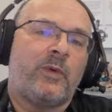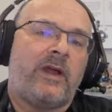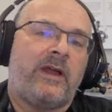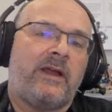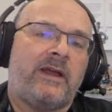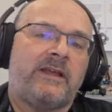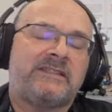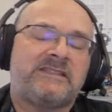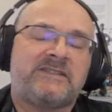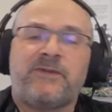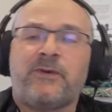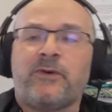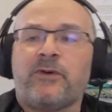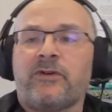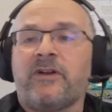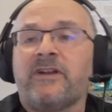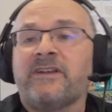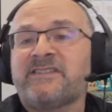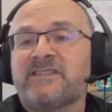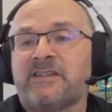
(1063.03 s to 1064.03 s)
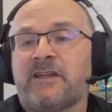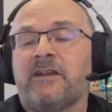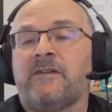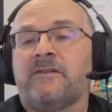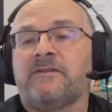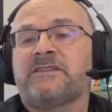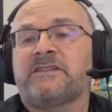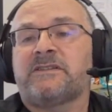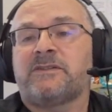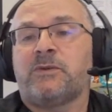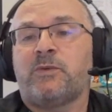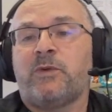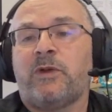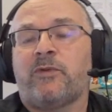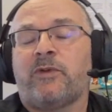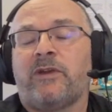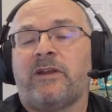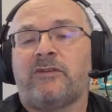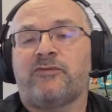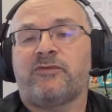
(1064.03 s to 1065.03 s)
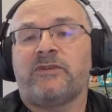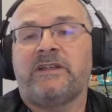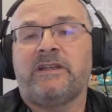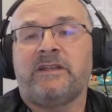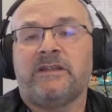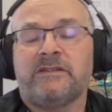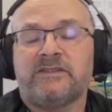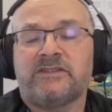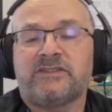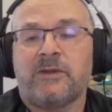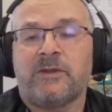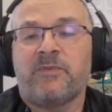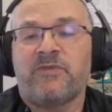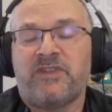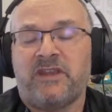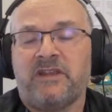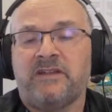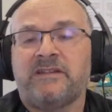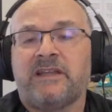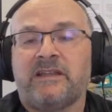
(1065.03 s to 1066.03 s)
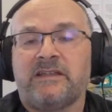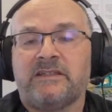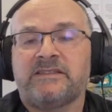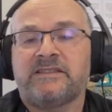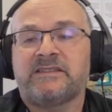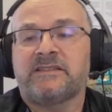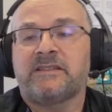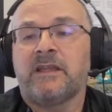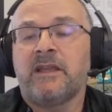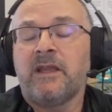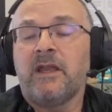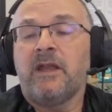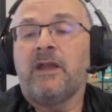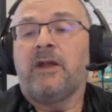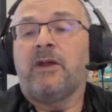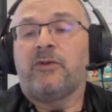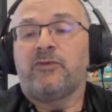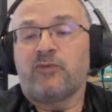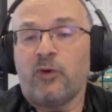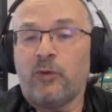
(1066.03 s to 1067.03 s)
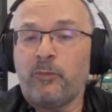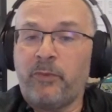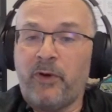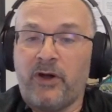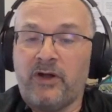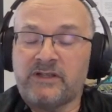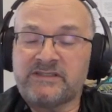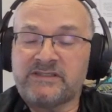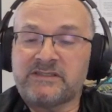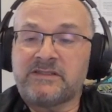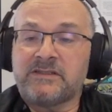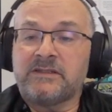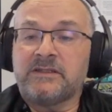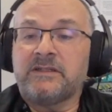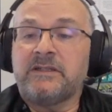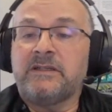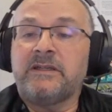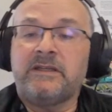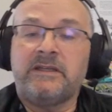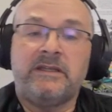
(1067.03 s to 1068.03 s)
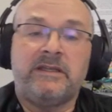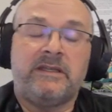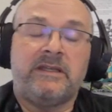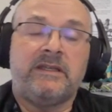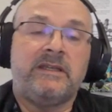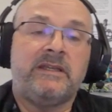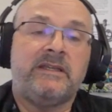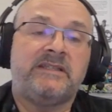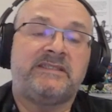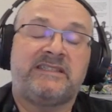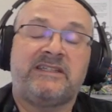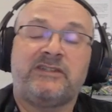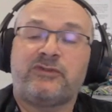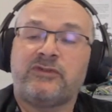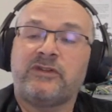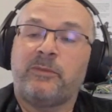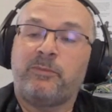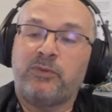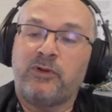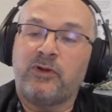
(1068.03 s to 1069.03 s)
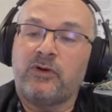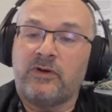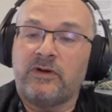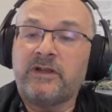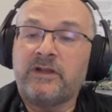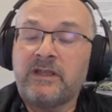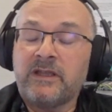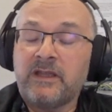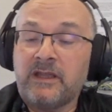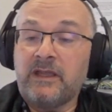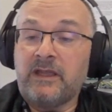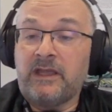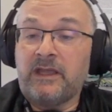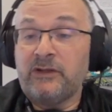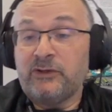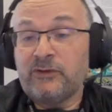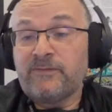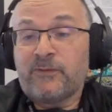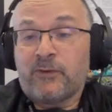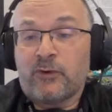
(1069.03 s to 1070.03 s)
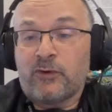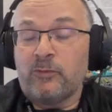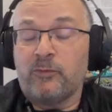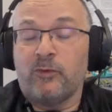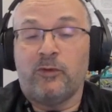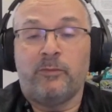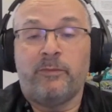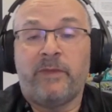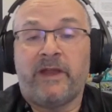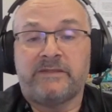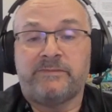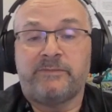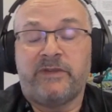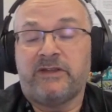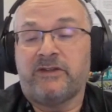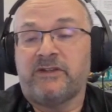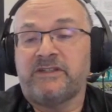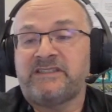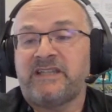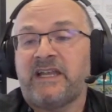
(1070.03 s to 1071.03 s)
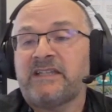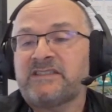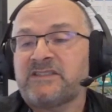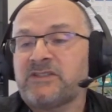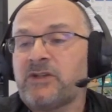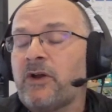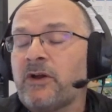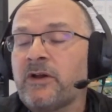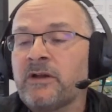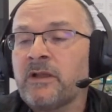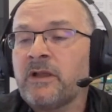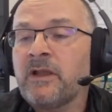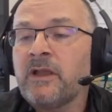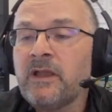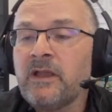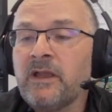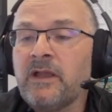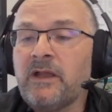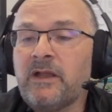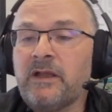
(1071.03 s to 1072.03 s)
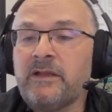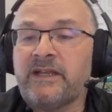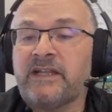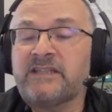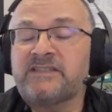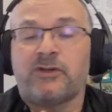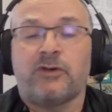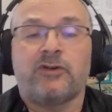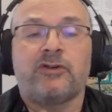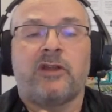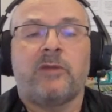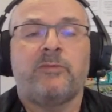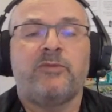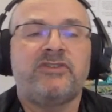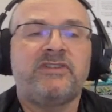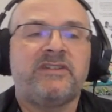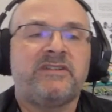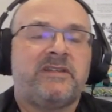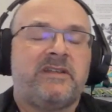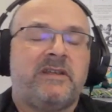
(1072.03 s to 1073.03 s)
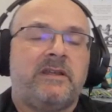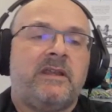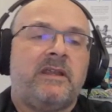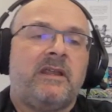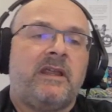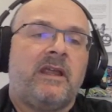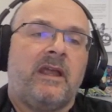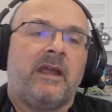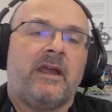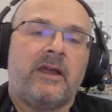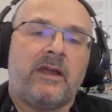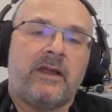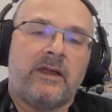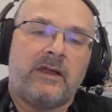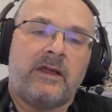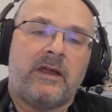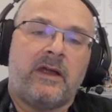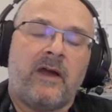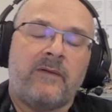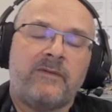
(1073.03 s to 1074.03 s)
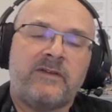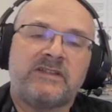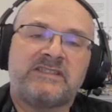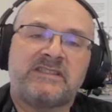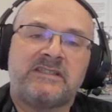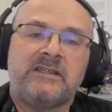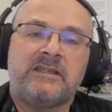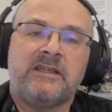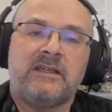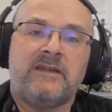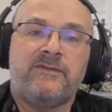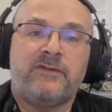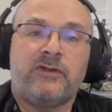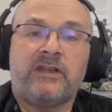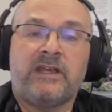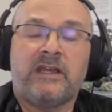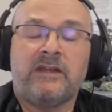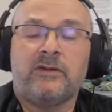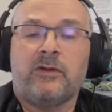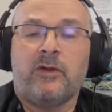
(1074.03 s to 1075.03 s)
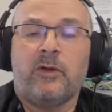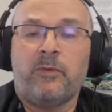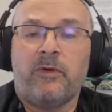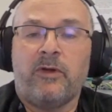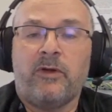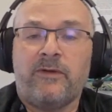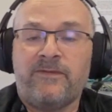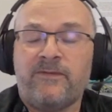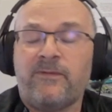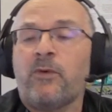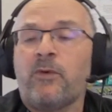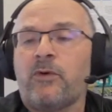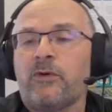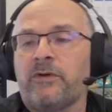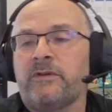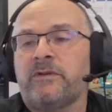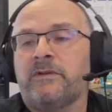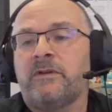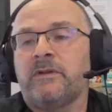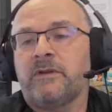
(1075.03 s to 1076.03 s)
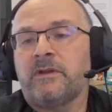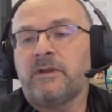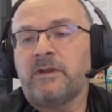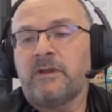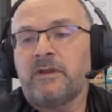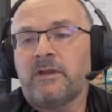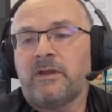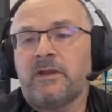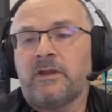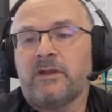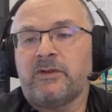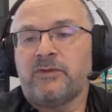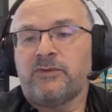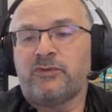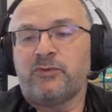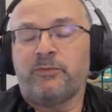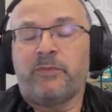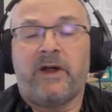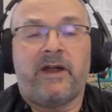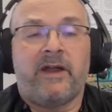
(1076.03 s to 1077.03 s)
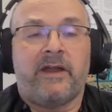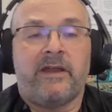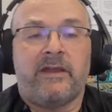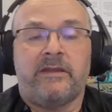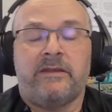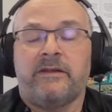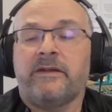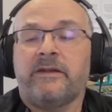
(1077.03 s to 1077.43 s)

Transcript: As for ourselves, we weren't really in something that is robust, easy to deploy, and affordable. Because that's our community. Obviously, if you can afford to buy